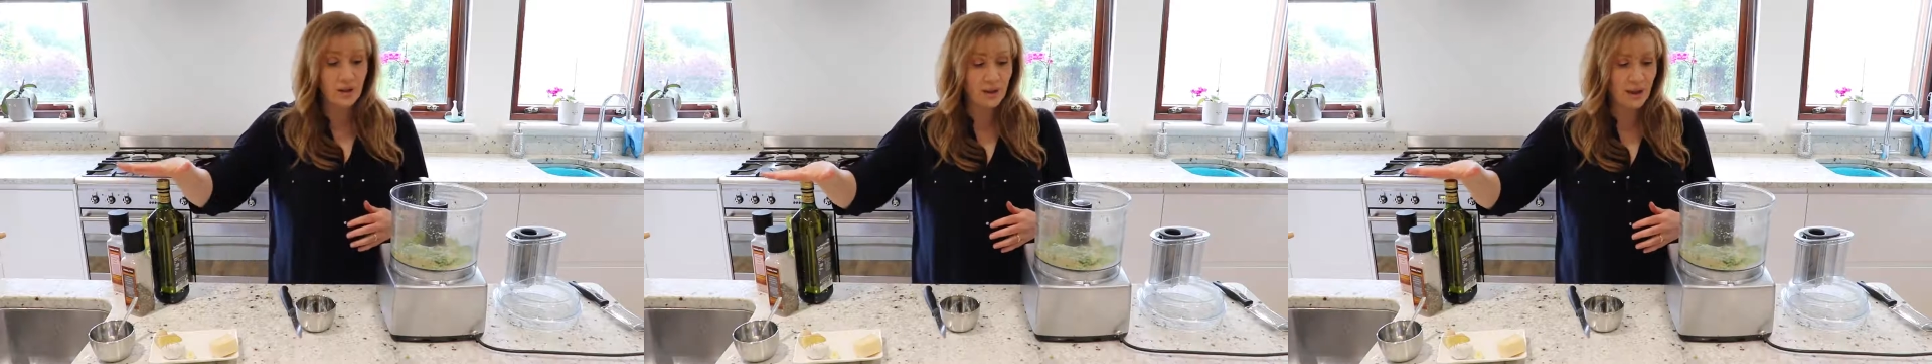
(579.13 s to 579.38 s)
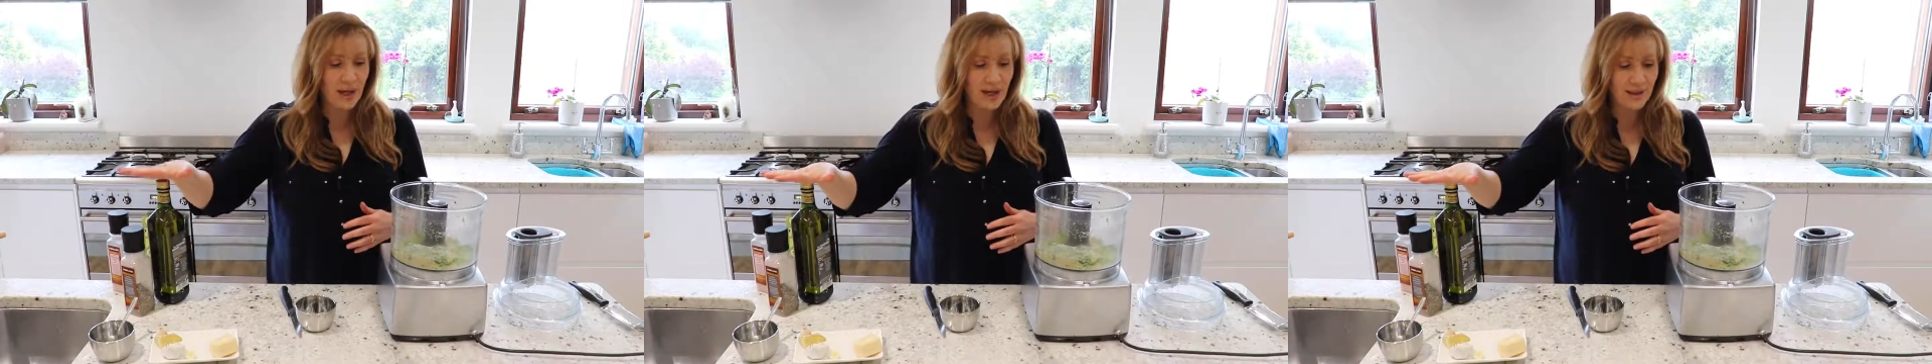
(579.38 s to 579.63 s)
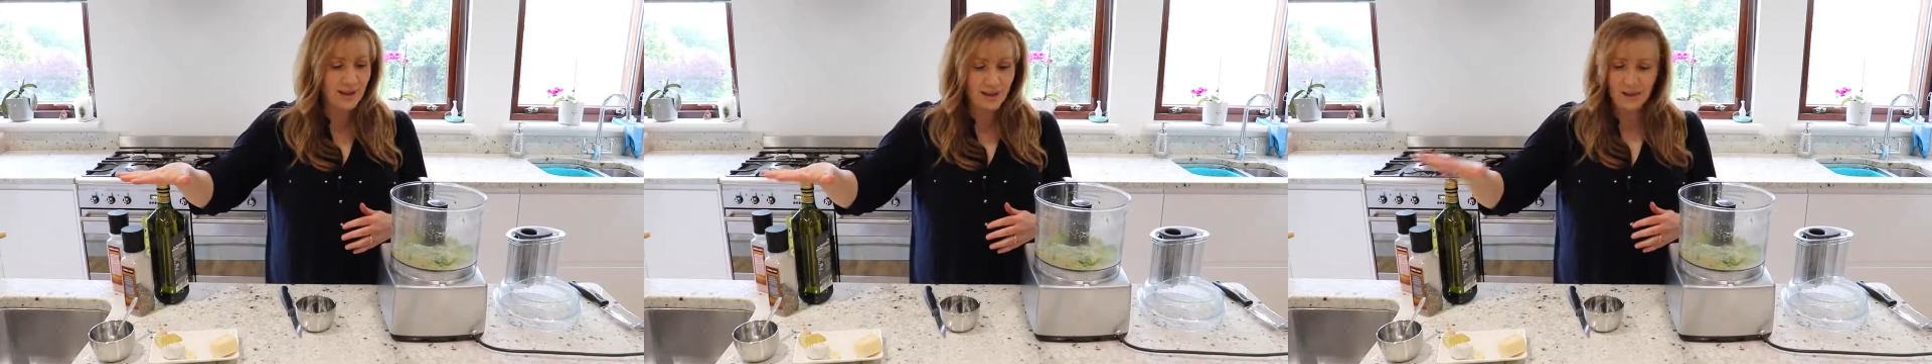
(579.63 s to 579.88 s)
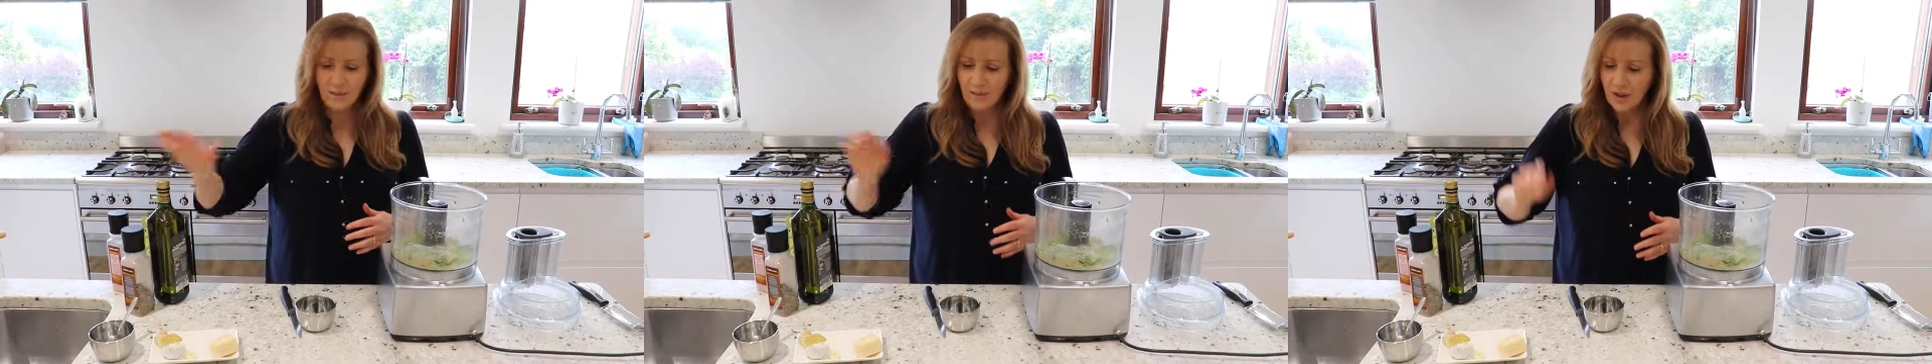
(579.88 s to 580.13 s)
in
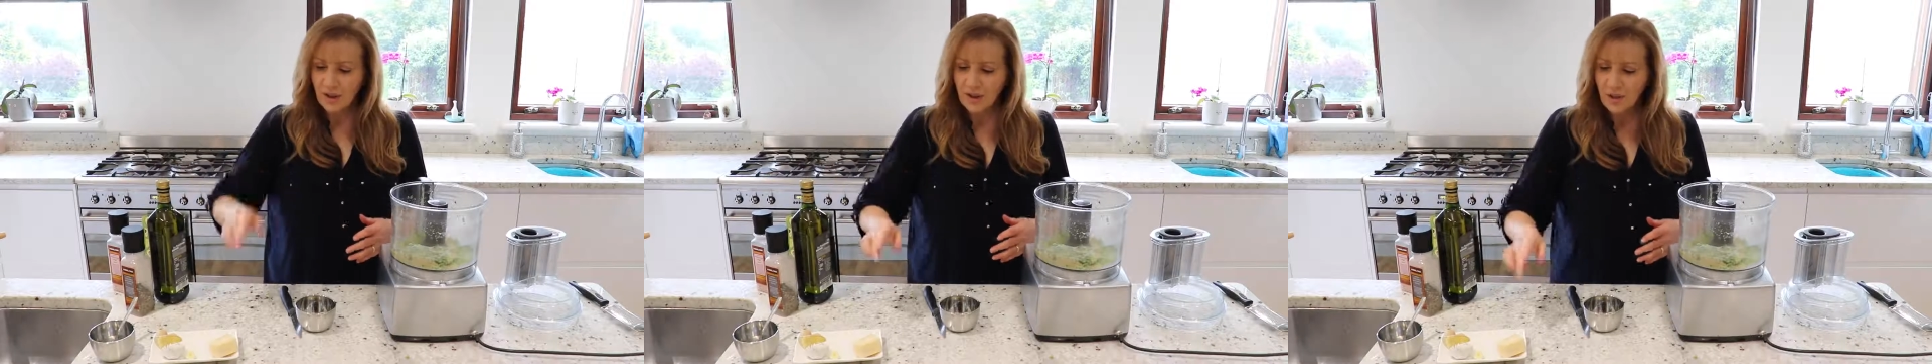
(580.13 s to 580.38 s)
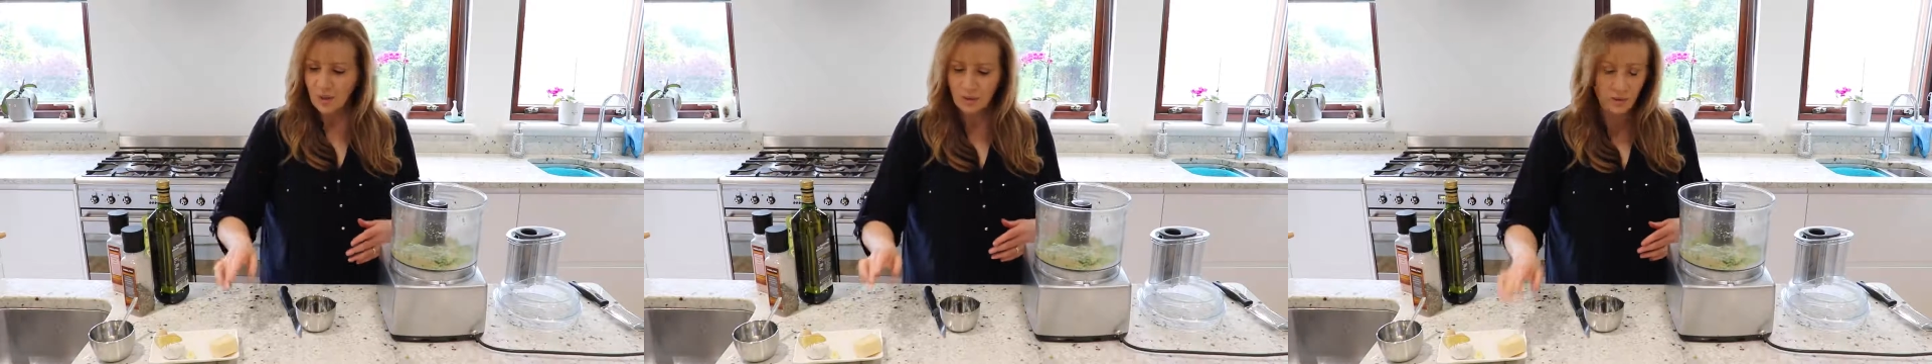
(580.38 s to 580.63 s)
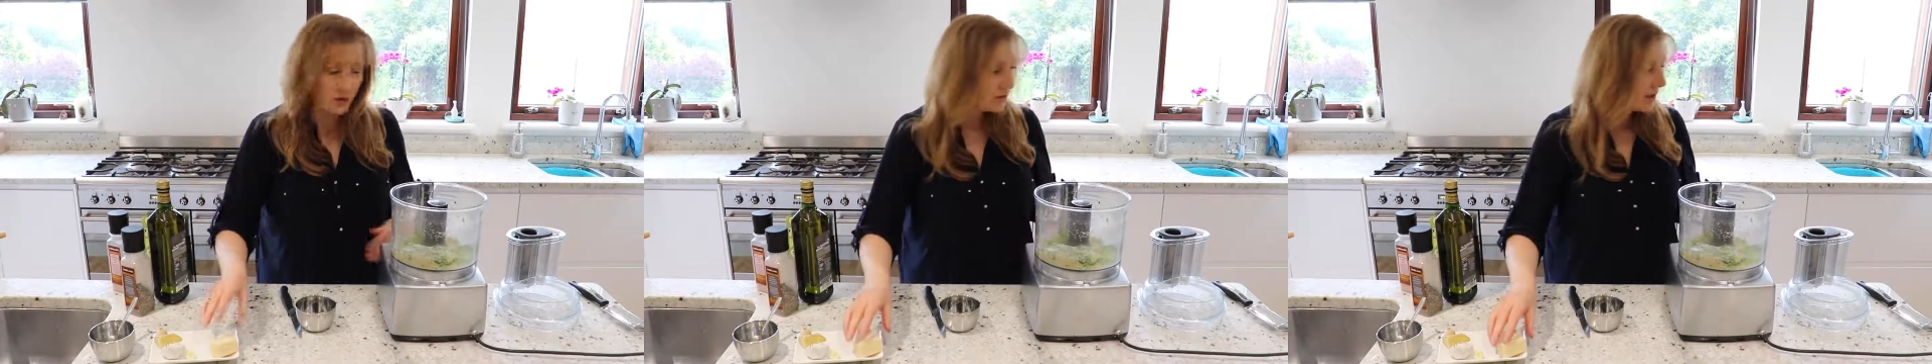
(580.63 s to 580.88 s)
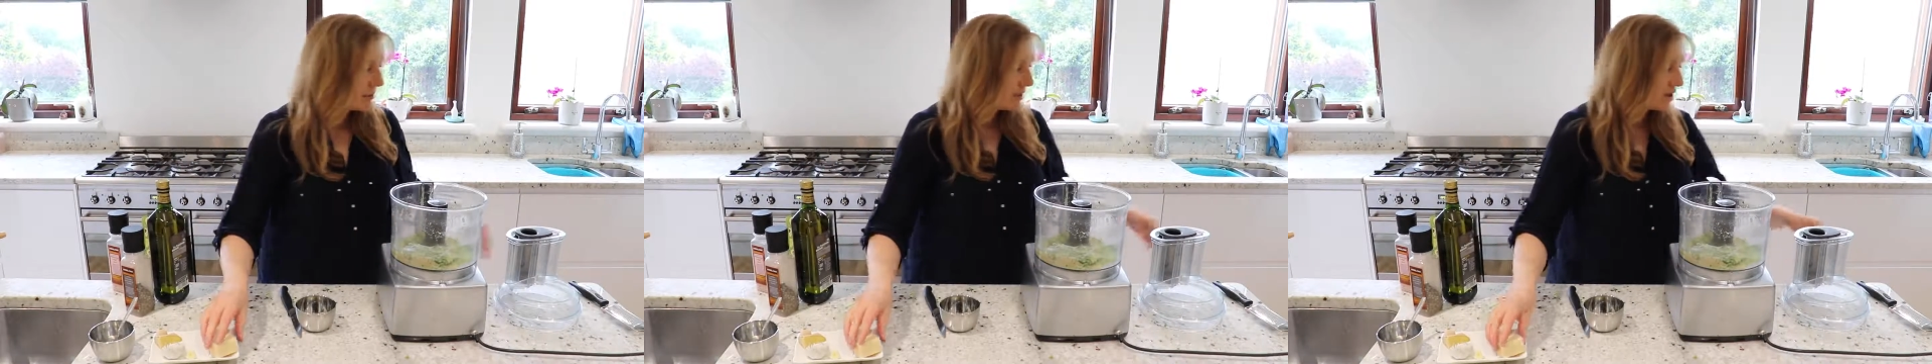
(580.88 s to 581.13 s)
last. So I'm going to grate my